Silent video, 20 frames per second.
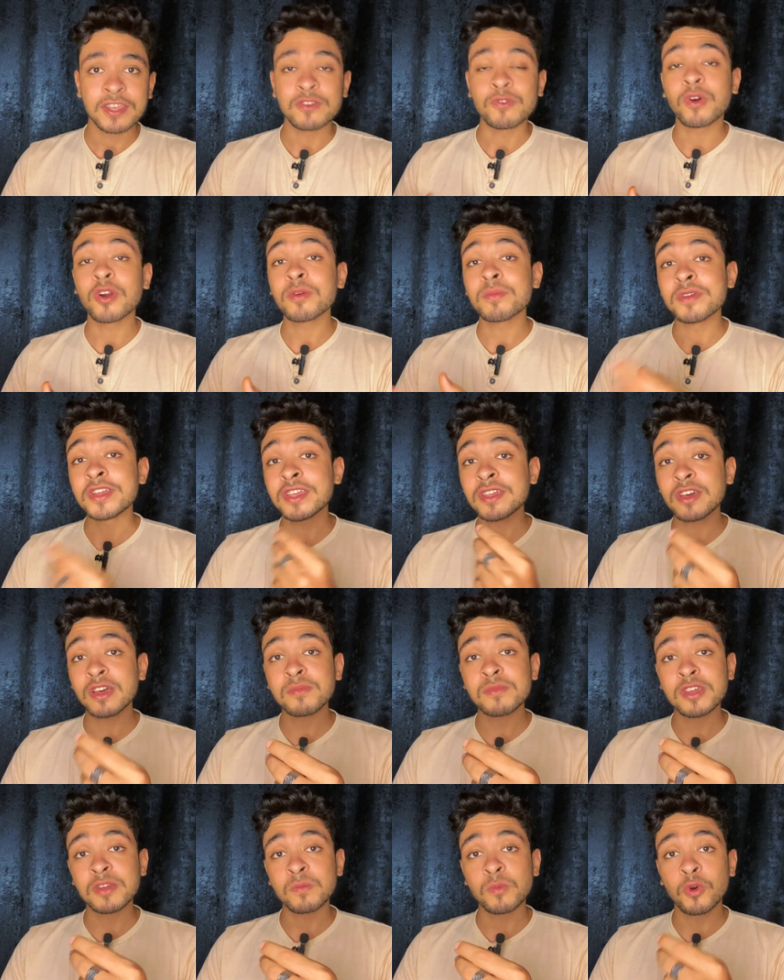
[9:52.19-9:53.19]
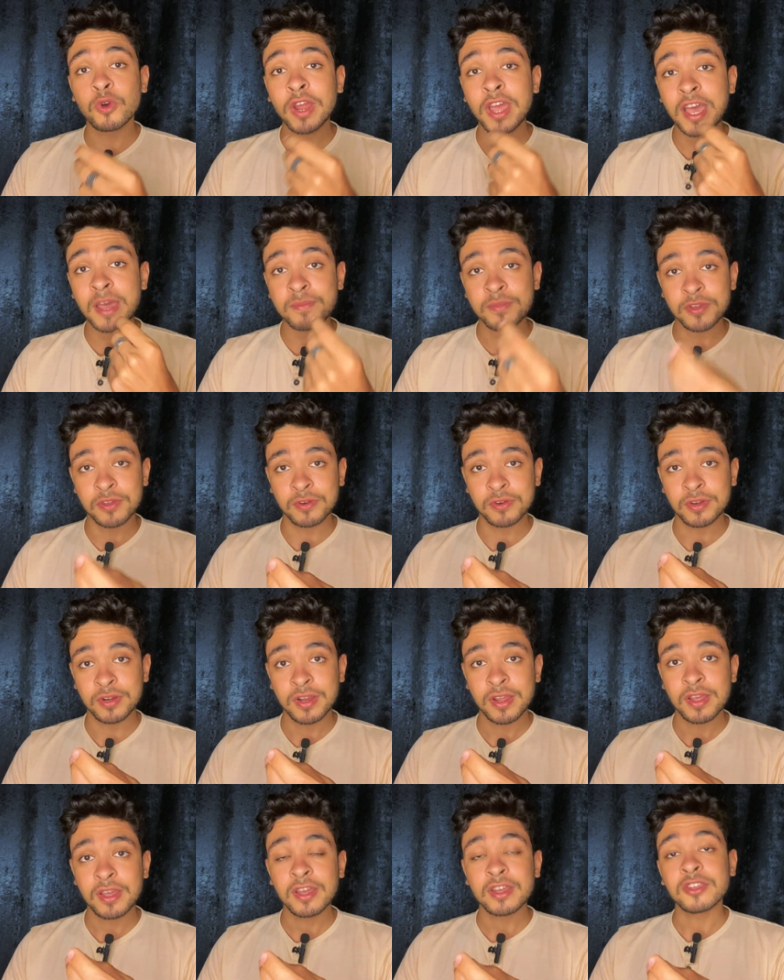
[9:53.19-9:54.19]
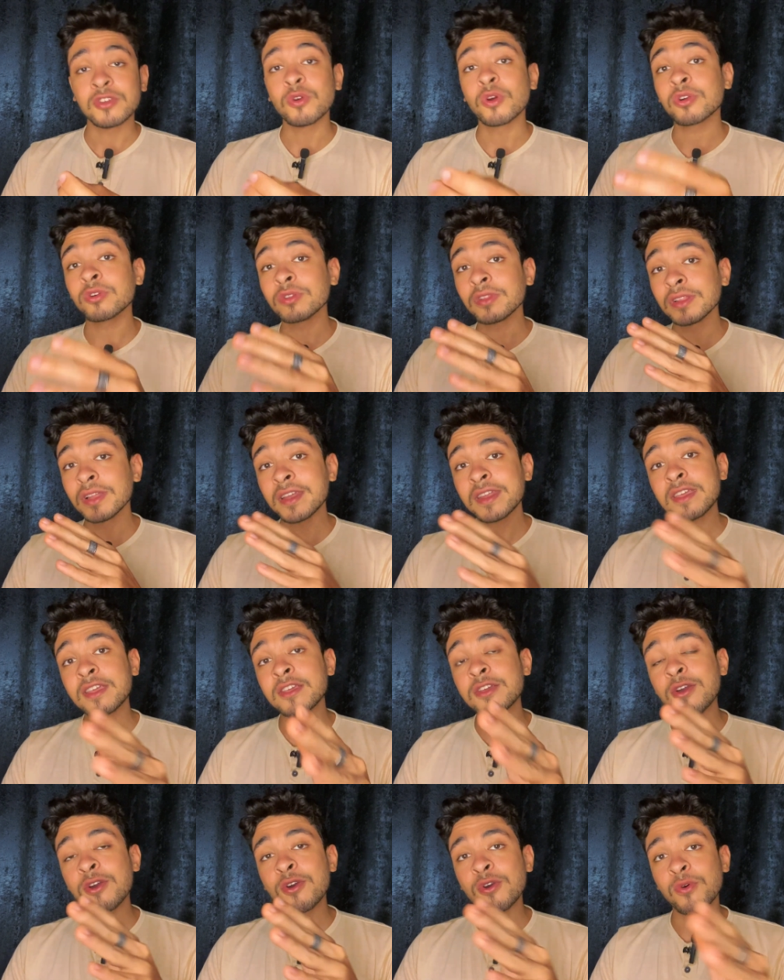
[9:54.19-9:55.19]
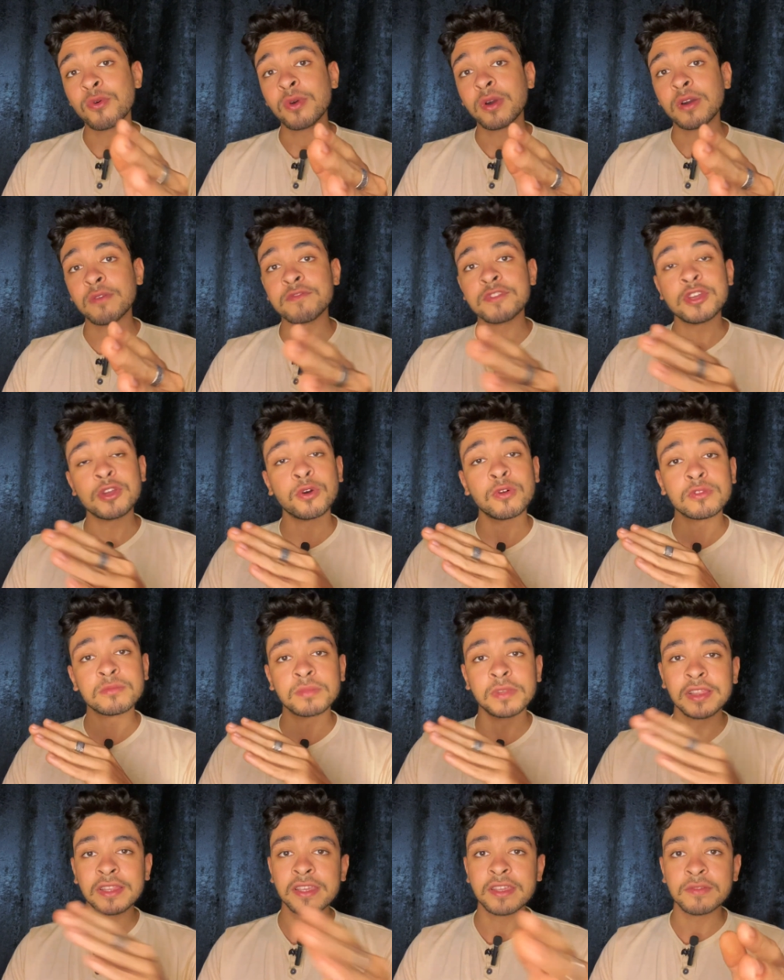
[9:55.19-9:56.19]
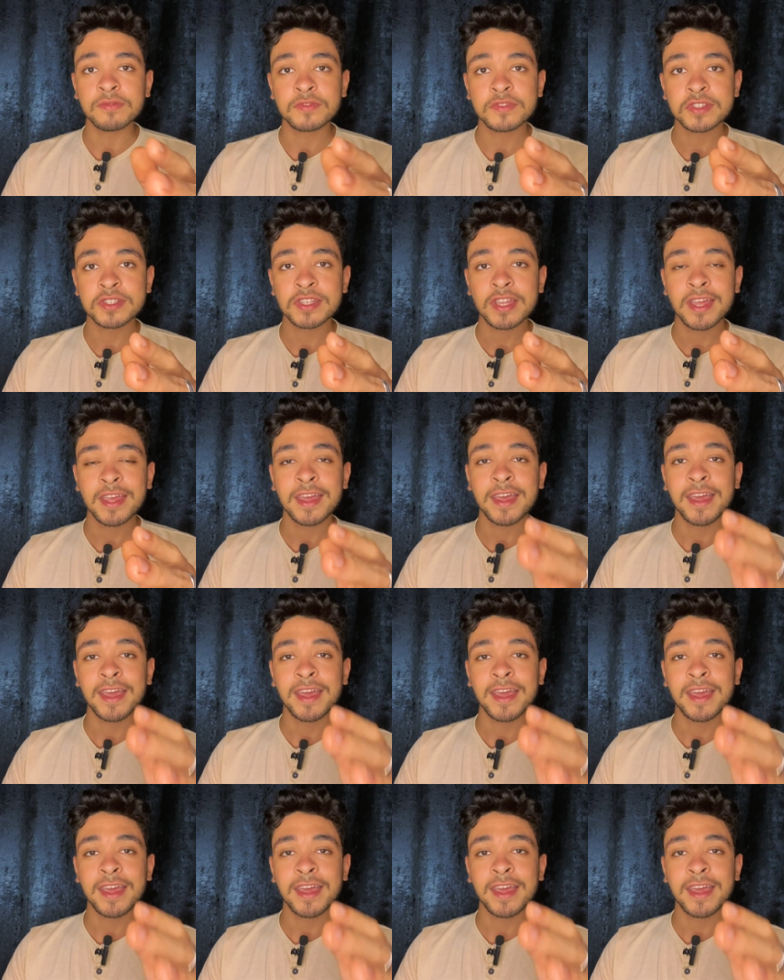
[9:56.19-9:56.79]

You are becoming more happier. You are letting go of the old beliefs